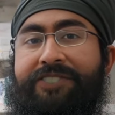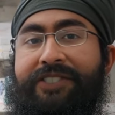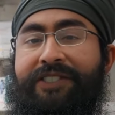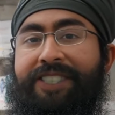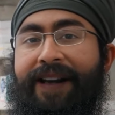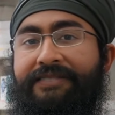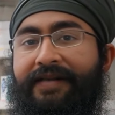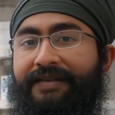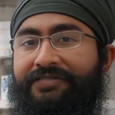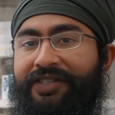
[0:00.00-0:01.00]
to detect
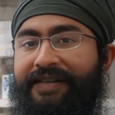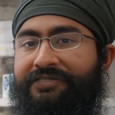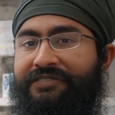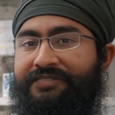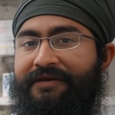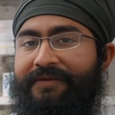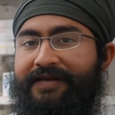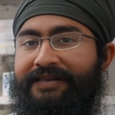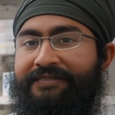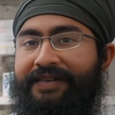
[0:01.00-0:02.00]
any changes that may
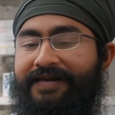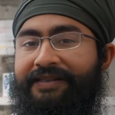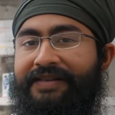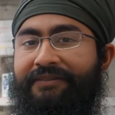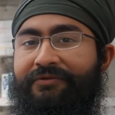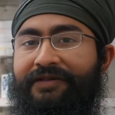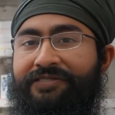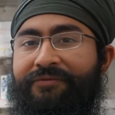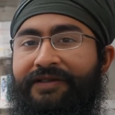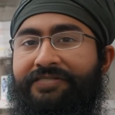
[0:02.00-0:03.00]
indicate an increased
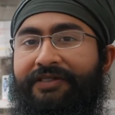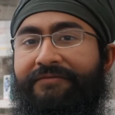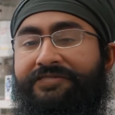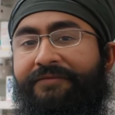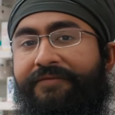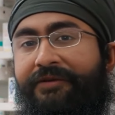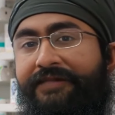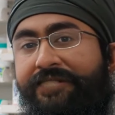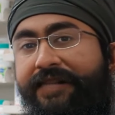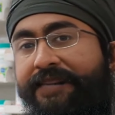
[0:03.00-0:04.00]
risk of severe
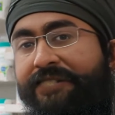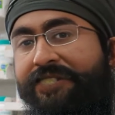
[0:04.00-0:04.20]
disease.